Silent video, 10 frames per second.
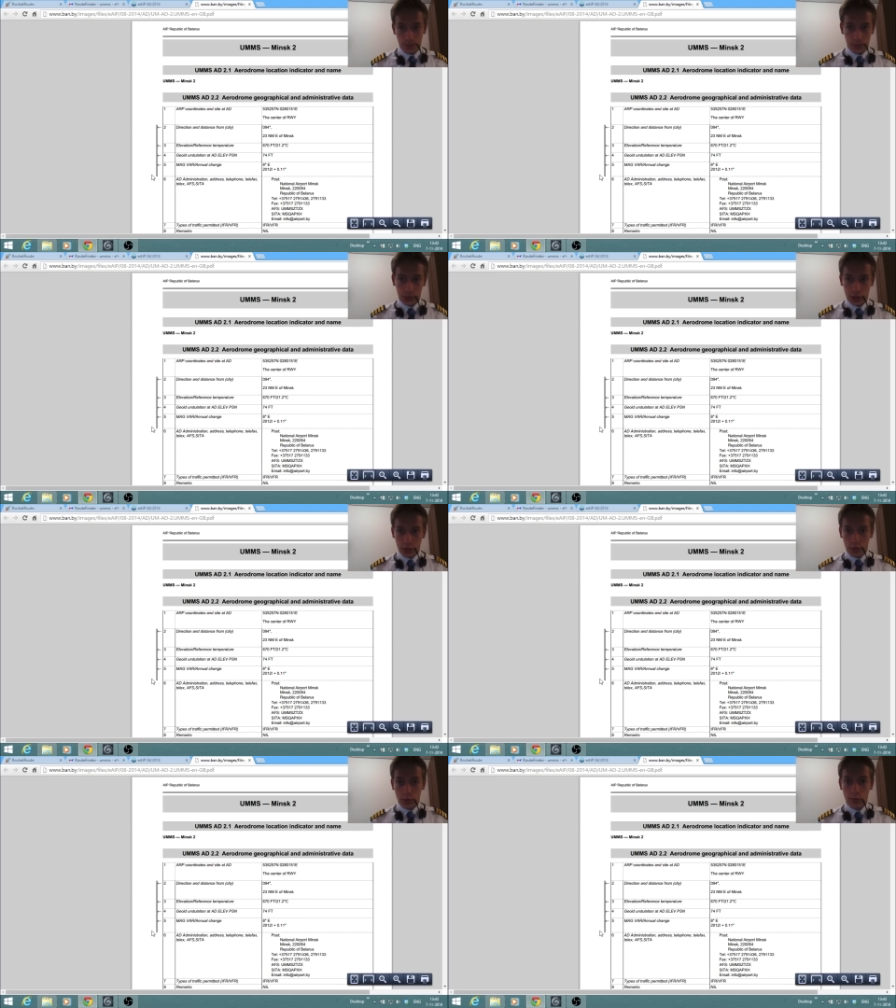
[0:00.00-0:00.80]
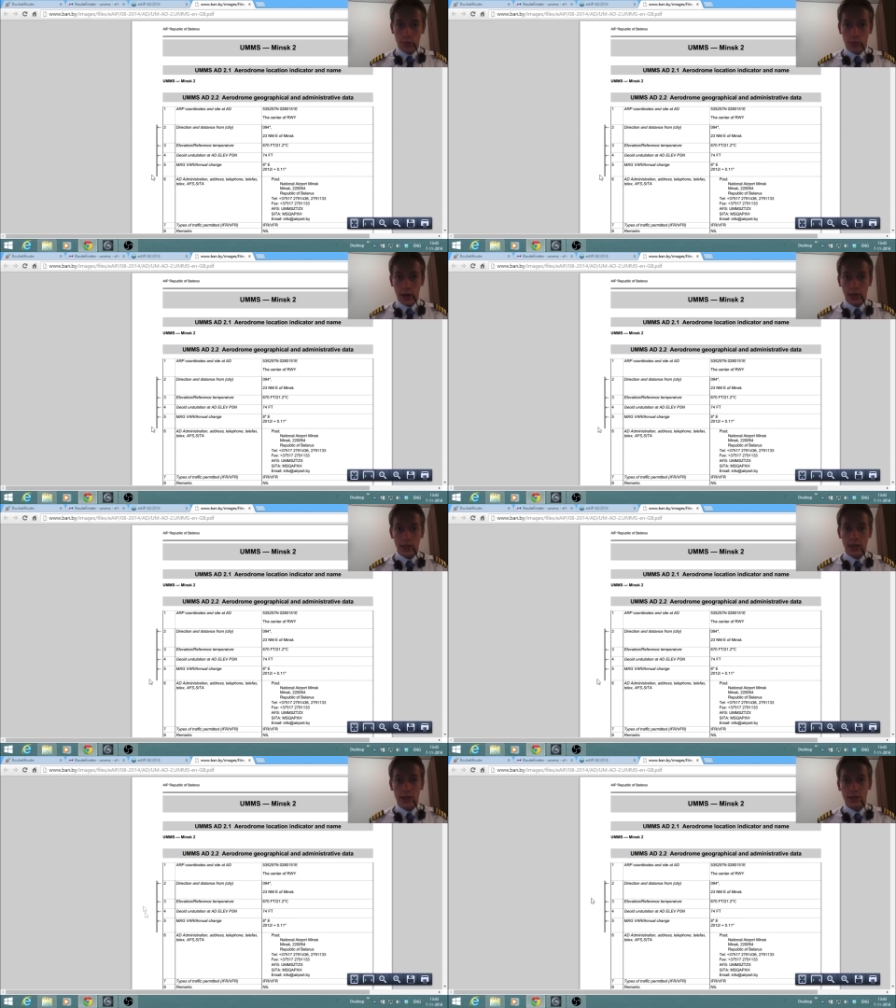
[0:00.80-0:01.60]
So by
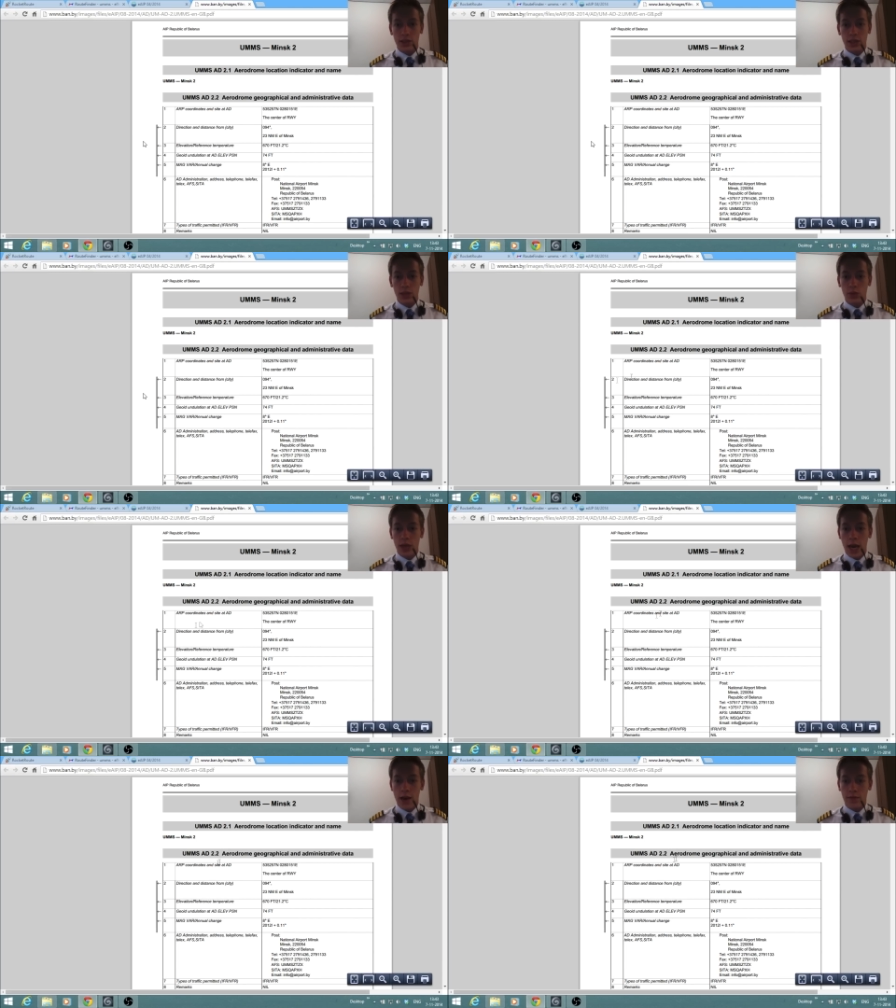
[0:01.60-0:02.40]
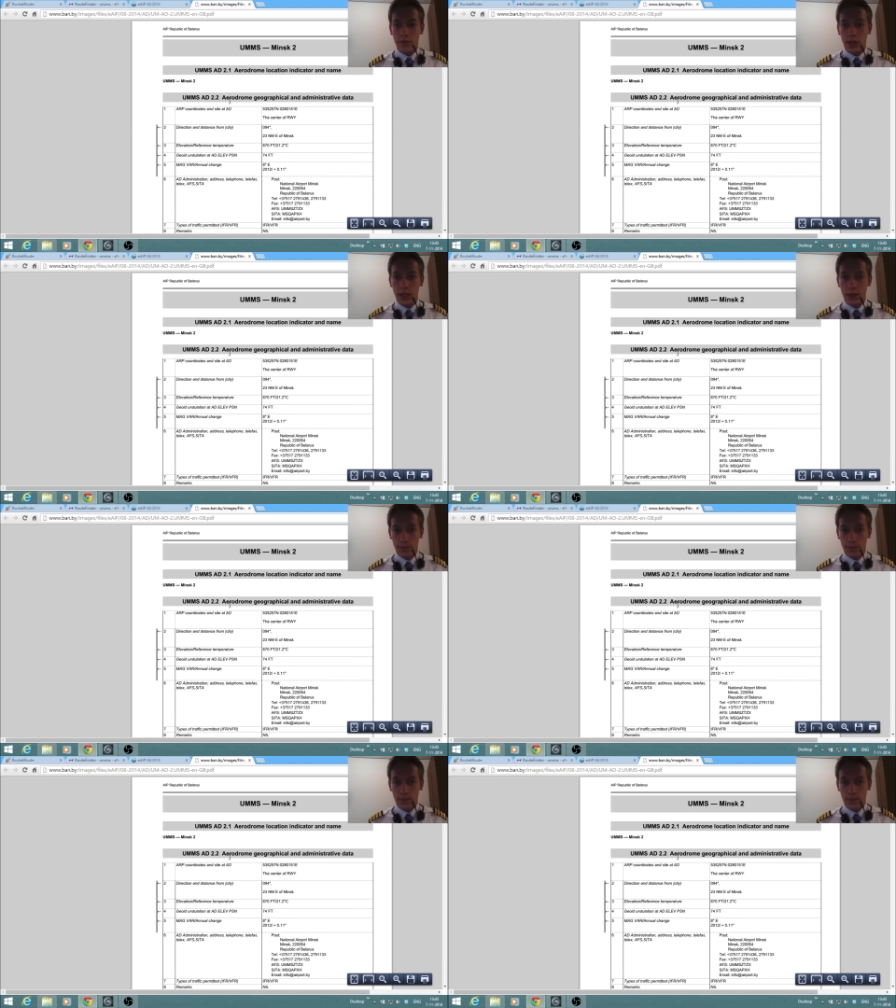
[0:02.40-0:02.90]
clicking at this link, we have the